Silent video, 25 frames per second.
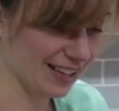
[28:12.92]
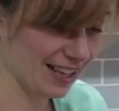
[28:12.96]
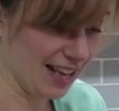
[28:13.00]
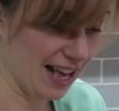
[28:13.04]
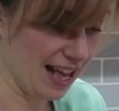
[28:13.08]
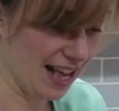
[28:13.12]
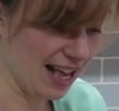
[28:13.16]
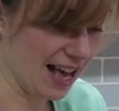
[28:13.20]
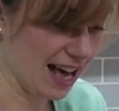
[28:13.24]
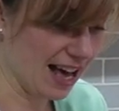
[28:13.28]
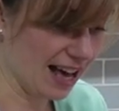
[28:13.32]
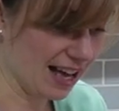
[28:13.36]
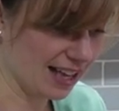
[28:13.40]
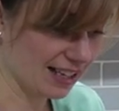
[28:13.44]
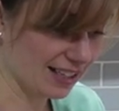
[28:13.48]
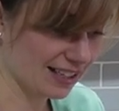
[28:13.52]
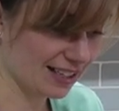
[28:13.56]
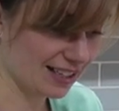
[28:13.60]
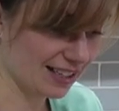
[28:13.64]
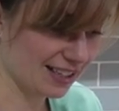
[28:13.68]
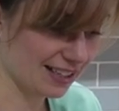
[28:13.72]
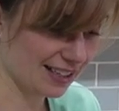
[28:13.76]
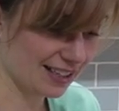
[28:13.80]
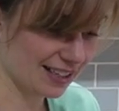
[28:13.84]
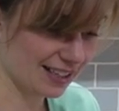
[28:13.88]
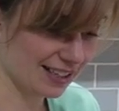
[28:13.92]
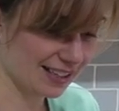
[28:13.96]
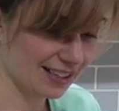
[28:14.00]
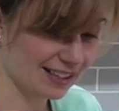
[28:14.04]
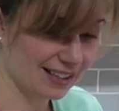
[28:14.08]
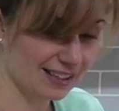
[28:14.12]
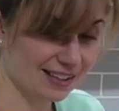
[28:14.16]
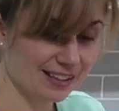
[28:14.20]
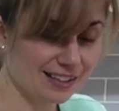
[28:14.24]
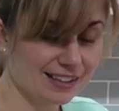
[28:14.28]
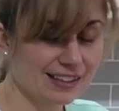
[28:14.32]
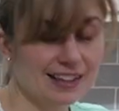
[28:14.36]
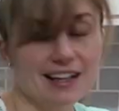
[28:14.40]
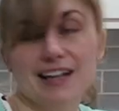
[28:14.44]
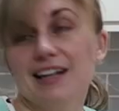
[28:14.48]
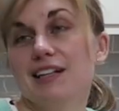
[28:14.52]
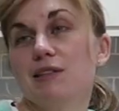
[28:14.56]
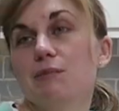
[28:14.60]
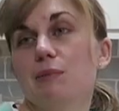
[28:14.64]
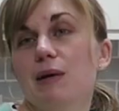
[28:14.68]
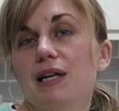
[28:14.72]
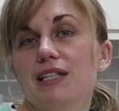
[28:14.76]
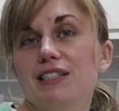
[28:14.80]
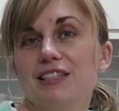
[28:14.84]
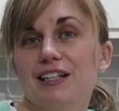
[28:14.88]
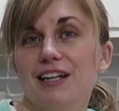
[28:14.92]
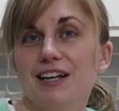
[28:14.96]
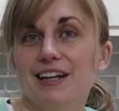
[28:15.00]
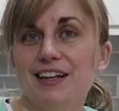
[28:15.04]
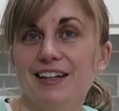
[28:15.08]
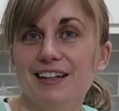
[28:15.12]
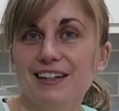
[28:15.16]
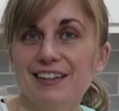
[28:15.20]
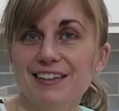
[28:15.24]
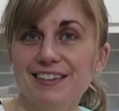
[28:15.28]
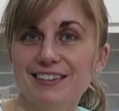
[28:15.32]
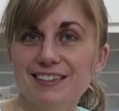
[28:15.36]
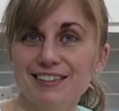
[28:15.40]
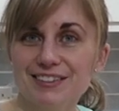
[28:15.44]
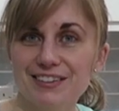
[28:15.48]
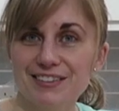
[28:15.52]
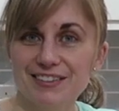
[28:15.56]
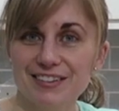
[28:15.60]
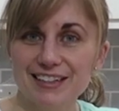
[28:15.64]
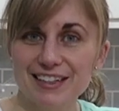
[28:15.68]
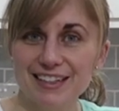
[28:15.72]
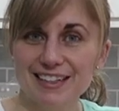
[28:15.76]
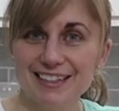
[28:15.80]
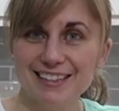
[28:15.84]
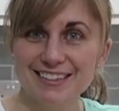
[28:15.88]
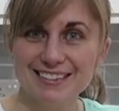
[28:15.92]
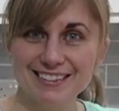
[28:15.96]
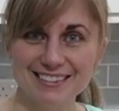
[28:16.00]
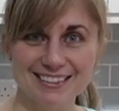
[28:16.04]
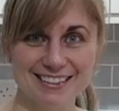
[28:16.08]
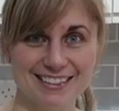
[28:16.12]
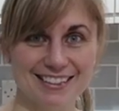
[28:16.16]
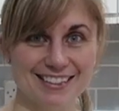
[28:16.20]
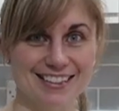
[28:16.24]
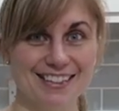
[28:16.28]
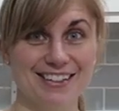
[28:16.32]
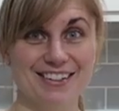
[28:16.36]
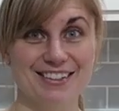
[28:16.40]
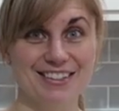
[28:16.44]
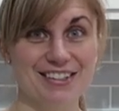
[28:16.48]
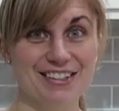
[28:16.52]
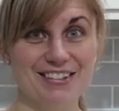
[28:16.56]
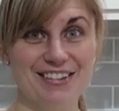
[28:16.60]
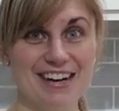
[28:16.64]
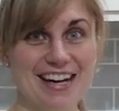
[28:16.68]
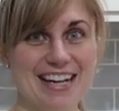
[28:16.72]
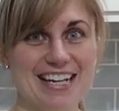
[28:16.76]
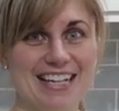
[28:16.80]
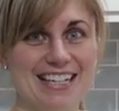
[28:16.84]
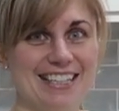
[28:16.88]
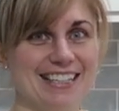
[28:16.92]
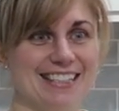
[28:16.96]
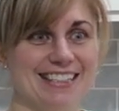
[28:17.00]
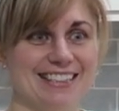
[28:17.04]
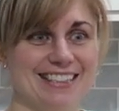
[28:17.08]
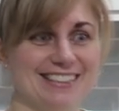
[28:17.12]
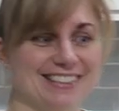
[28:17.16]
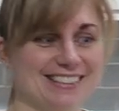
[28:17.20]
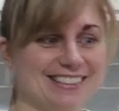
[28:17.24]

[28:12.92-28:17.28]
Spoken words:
Yes. Yeah, it's better. Sorry. It looks great.